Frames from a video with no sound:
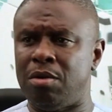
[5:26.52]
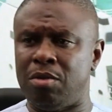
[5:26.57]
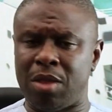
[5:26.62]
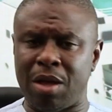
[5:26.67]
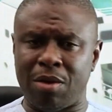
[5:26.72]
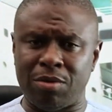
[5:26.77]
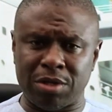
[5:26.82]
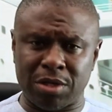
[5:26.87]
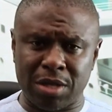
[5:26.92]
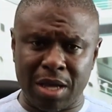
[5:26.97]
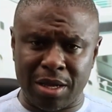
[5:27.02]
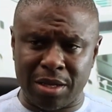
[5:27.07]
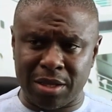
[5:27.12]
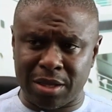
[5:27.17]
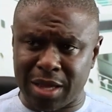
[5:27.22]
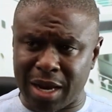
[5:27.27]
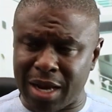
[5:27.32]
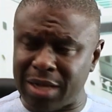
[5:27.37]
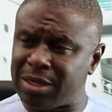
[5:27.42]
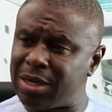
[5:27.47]
there was
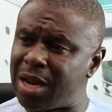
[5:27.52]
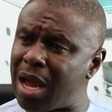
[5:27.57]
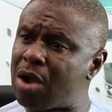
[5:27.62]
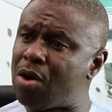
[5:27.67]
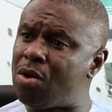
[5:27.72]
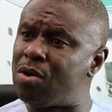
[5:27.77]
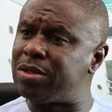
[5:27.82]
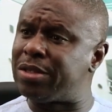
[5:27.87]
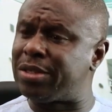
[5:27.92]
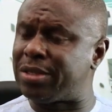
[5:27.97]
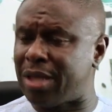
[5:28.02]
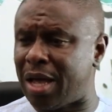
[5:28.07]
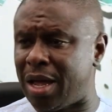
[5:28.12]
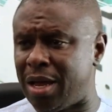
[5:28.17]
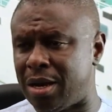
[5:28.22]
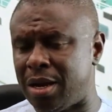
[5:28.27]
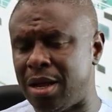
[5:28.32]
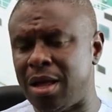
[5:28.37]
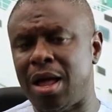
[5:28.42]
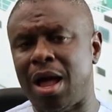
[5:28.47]
international
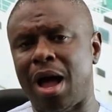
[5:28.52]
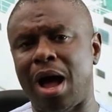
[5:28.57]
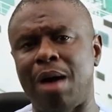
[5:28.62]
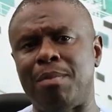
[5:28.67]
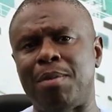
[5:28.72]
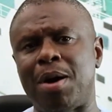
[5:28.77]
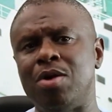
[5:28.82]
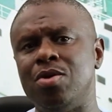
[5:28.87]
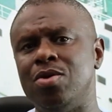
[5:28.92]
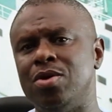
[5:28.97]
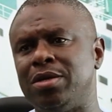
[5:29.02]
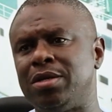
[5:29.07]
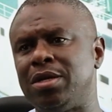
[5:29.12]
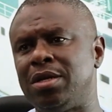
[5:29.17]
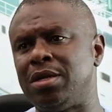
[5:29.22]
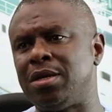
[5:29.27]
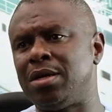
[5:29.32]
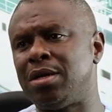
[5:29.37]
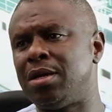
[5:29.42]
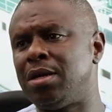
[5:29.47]
concern about
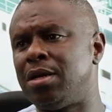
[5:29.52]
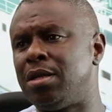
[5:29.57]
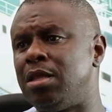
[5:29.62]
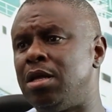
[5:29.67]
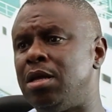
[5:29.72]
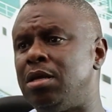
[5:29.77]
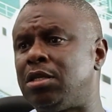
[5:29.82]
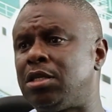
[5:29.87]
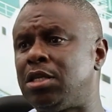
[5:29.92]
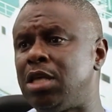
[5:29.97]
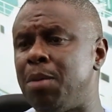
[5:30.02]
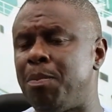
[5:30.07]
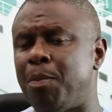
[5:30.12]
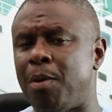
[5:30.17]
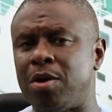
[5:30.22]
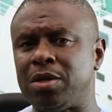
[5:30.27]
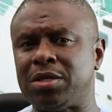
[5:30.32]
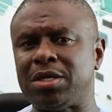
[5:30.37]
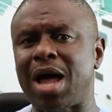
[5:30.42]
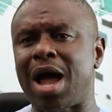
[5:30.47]
using the
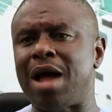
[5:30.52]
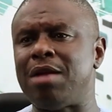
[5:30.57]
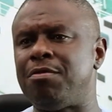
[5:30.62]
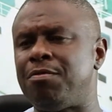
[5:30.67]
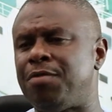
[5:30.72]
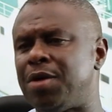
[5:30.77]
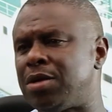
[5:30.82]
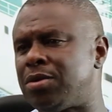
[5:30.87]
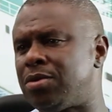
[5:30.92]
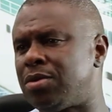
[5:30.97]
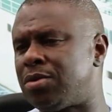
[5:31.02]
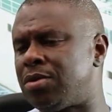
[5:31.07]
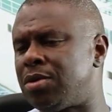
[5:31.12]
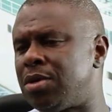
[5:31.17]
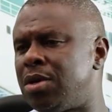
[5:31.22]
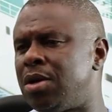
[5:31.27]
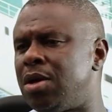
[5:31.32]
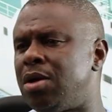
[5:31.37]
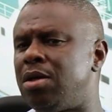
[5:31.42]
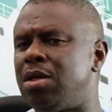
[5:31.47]
seaports and vessels
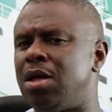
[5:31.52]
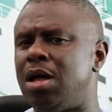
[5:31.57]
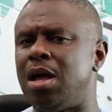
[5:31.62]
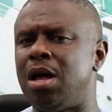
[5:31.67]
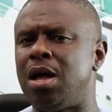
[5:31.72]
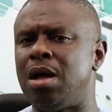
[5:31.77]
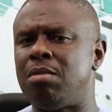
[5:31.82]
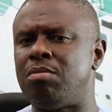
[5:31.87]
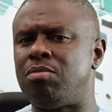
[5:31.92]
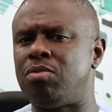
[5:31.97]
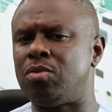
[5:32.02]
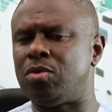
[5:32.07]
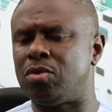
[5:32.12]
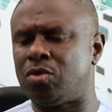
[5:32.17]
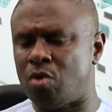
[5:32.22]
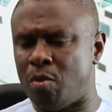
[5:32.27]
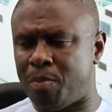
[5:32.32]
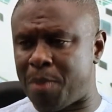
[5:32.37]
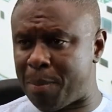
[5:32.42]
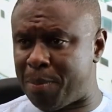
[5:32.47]

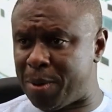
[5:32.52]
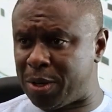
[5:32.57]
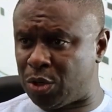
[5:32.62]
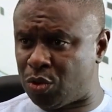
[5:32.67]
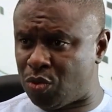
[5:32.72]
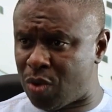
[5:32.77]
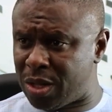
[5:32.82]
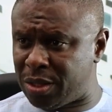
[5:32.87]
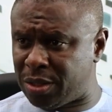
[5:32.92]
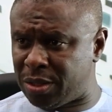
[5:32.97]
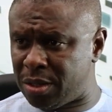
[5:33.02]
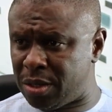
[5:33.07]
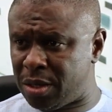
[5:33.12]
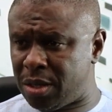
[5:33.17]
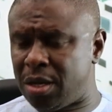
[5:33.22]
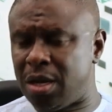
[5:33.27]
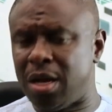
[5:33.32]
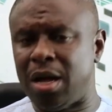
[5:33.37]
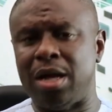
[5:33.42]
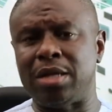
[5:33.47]
to perpetrate
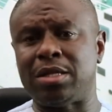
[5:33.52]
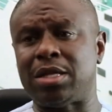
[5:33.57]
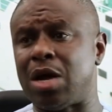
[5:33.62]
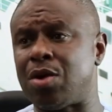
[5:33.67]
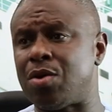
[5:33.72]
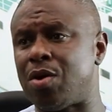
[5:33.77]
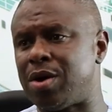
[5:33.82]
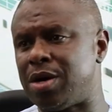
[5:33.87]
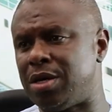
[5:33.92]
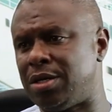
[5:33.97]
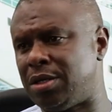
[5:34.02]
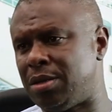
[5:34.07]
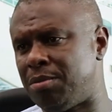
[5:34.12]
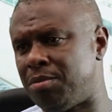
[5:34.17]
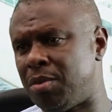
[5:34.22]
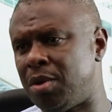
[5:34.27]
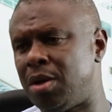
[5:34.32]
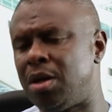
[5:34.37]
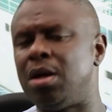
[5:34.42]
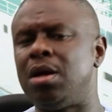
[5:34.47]
terrorism.
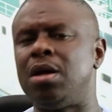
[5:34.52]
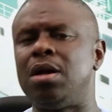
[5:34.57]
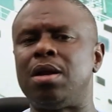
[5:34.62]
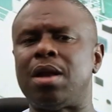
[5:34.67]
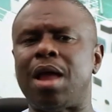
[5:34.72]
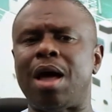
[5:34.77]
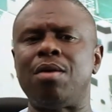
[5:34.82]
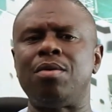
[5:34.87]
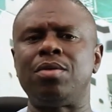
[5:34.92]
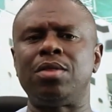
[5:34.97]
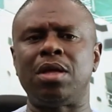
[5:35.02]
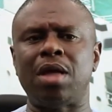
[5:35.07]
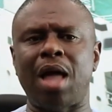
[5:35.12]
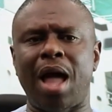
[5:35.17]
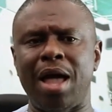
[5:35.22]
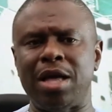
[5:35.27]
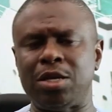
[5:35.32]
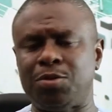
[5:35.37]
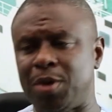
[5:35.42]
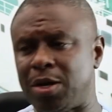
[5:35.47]
Now, the
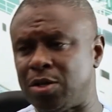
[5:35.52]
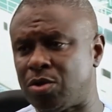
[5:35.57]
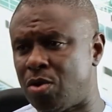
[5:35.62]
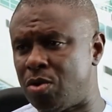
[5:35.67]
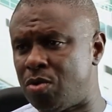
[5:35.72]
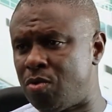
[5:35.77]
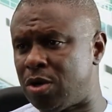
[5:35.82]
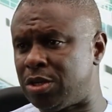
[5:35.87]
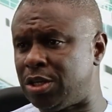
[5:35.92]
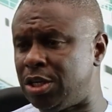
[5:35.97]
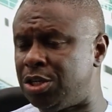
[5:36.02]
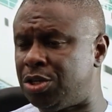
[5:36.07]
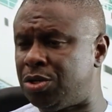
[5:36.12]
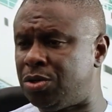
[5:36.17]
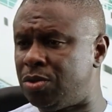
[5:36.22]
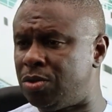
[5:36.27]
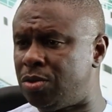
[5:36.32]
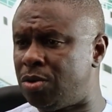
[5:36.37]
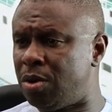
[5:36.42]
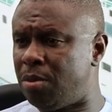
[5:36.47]
ISPS code was
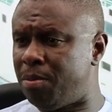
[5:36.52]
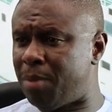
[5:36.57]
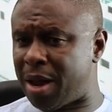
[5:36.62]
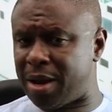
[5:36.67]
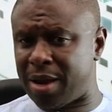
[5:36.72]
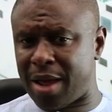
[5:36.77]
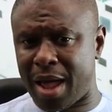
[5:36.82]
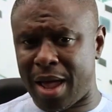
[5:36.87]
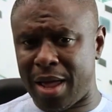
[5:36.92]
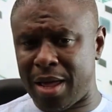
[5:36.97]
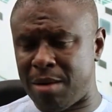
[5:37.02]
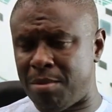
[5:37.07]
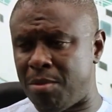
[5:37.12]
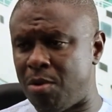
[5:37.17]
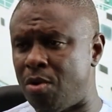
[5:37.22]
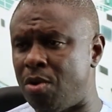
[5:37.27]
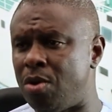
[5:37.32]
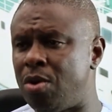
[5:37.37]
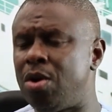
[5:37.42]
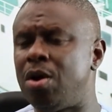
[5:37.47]
issued by the
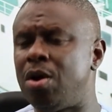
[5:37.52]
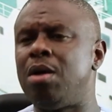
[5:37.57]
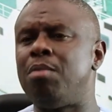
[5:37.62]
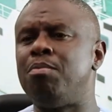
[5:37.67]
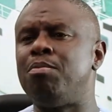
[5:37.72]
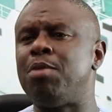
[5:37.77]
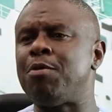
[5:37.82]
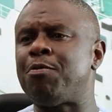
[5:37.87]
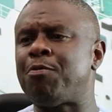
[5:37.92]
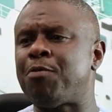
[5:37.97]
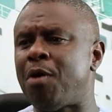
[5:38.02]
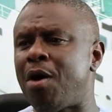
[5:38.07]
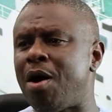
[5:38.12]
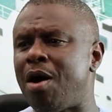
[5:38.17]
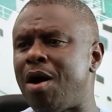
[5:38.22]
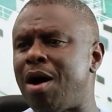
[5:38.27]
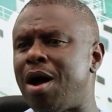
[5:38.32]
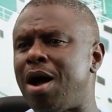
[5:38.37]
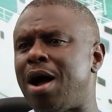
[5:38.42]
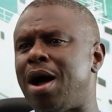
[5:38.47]
IMO.
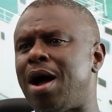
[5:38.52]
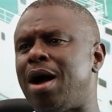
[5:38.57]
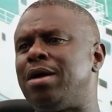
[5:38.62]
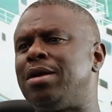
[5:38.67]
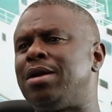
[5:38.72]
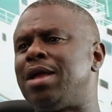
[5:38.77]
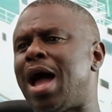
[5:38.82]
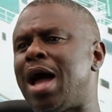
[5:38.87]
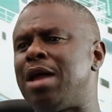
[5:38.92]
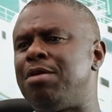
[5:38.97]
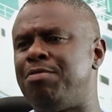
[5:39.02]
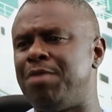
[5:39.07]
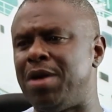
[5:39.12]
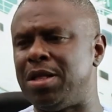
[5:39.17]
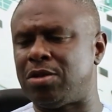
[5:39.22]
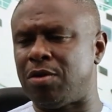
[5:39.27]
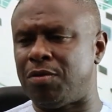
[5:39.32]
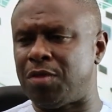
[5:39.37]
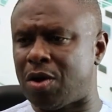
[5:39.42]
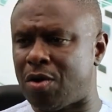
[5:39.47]
Before the
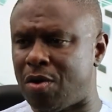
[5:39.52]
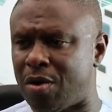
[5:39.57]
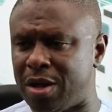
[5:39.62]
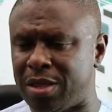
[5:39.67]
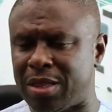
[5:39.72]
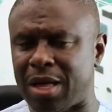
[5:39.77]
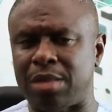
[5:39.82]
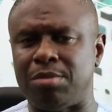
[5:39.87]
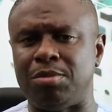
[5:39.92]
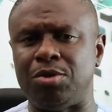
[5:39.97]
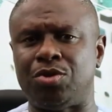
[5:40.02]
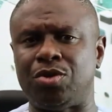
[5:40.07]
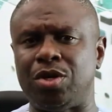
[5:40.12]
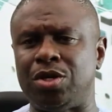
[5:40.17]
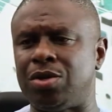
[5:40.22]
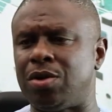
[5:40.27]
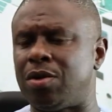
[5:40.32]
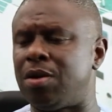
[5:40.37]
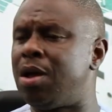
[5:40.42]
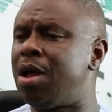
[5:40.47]
advent of the current
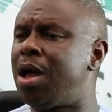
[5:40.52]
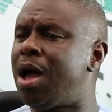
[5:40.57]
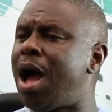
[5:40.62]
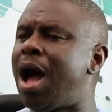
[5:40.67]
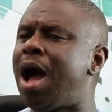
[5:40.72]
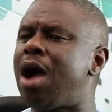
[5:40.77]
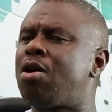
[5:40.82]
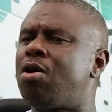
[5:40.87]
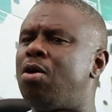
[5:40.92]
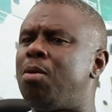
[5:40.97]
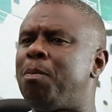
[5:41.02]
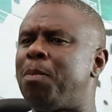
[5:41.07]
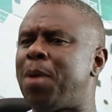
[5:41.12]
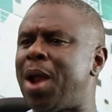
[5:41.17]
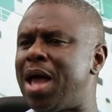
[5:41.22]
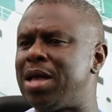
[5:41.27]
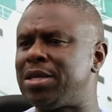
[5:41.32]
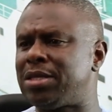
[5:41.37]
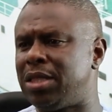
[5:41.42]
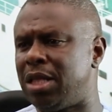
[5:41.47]
administration, our
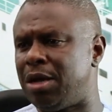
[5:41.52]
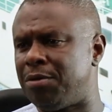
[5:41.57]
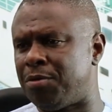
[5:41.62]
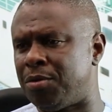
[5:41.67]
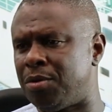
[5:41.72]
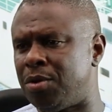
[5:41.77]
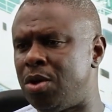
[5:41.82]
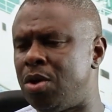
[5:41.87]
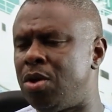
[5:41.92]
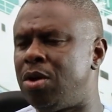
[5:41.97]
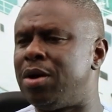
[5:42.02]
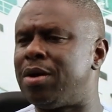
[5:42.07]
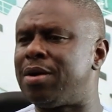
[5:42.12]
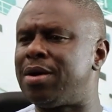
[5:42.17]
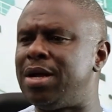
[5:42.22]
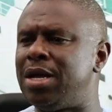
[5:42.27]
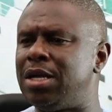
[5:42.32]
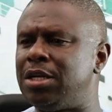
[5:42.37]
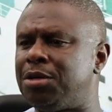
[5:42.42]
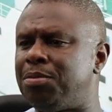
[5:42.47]
compliance level
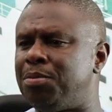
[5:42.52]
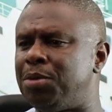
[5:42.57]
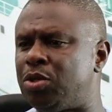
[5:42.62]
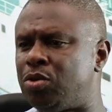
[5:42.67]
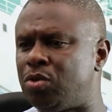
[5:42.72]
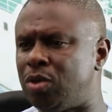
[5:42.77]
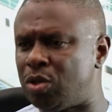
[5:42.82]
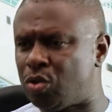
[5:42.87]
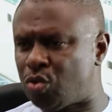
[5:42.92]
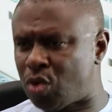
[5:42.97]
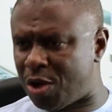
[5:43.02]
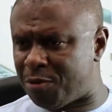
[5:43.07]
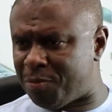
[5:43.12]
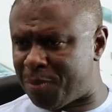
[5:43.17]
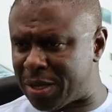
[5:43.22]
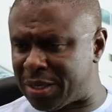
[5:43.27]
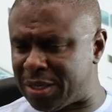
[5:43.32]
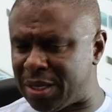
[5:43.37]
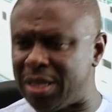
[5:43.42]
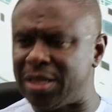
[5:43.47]
ranged between
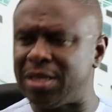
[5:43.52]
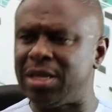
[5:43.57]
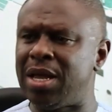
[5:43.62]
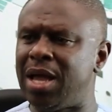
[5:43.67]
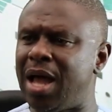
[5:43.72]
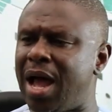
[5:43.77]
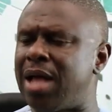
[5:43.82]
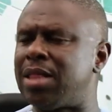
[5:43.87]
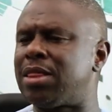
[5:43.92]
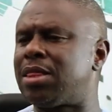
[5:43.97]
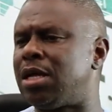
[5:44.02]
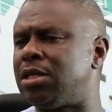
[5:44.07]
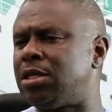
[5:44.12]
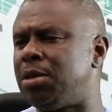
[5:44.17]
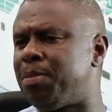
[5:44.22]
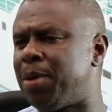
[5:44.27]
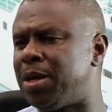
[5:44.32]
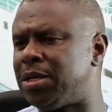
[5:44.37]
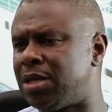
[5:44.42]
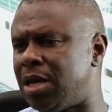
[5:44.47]
12% and
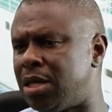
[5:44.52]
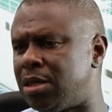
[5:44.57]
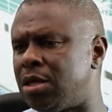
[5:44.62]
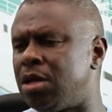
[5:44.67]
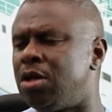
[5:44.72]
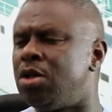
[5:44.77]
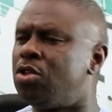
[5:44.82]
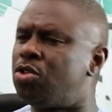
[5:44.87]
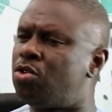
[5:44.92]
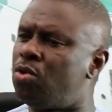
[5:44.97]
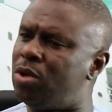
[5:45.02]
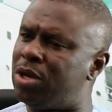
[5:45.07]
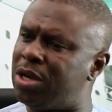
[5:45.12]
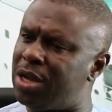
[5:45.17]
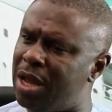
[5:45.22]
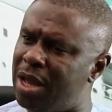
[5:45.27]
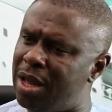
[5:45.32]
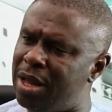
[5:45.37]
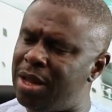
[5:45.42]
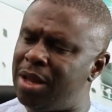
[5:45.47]
30%.
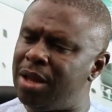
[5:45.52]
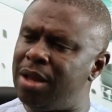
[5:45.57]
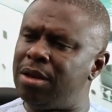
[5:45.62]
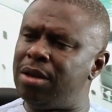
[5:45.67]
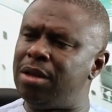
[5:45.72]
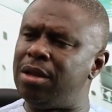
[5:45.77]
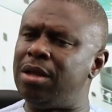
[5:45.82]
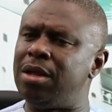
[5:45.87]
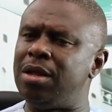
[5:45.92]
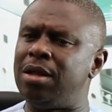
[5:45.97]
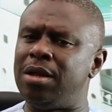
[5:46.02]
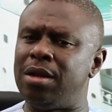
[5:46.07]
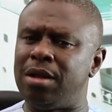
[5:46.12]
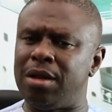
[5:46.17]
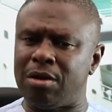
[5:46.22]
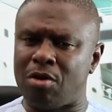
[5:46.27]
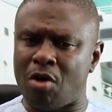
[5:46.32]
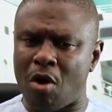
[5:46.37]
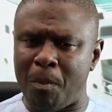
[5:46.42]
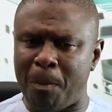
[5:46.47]
Today, the
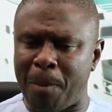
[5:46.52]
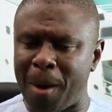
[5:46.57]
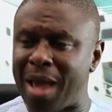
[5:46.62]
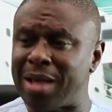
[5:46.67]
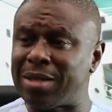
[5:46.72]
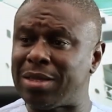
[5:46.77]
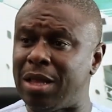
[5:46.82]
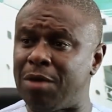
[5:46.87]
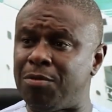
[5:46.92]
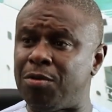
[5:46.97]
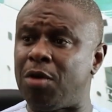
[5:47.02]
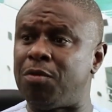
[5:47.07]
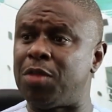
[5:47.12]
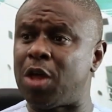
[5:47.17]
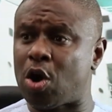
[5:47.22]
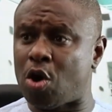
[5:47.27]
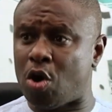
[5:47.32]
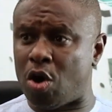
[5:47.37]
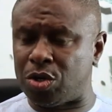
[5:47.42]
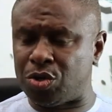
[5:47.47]
compliance level of the
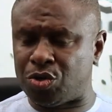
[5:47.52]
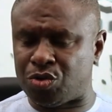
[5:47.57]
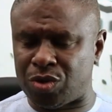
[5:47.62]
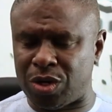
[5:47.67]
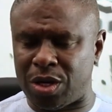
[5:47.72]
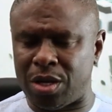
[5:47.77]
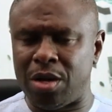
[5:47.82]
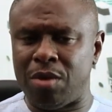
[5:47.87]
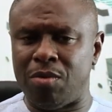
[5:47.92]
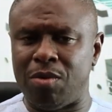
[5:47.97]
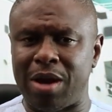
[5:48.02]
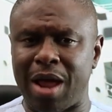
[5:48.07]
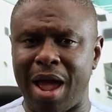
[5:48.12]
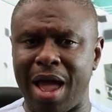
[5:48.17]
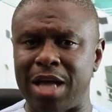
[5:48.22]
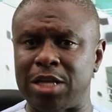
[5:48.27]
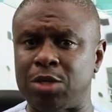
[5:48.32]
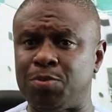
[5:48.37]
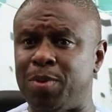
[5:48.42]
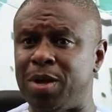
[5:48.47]
country with the
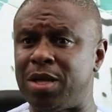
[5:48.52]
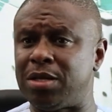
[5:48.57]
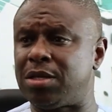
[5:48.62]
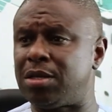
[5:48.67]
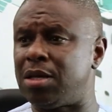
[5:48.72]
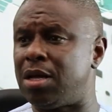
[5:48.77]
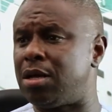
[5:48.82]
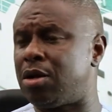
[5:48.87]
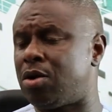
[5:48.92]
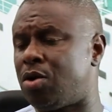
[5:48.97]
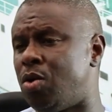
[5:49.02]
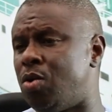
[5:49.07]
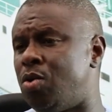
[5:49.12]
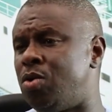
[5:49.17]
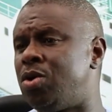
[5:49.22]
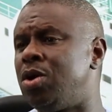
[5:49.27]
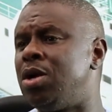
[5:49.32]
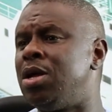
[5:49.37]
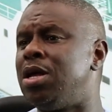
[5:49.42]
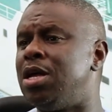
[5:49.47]
ISPS
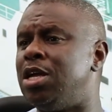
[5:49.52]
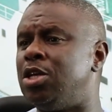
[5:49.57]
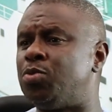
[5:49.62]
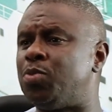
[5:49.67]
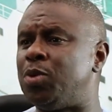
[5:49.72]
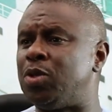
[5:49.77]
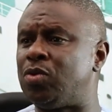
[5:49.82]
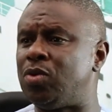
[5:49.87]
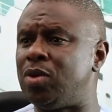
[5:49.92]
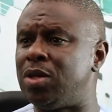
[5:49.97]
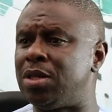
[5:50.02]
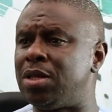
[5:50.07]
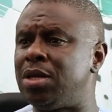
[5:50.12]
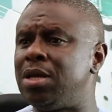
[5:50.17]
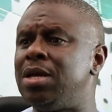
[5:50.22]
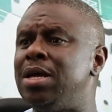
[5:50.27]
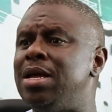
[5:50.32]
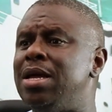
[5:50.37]
code is between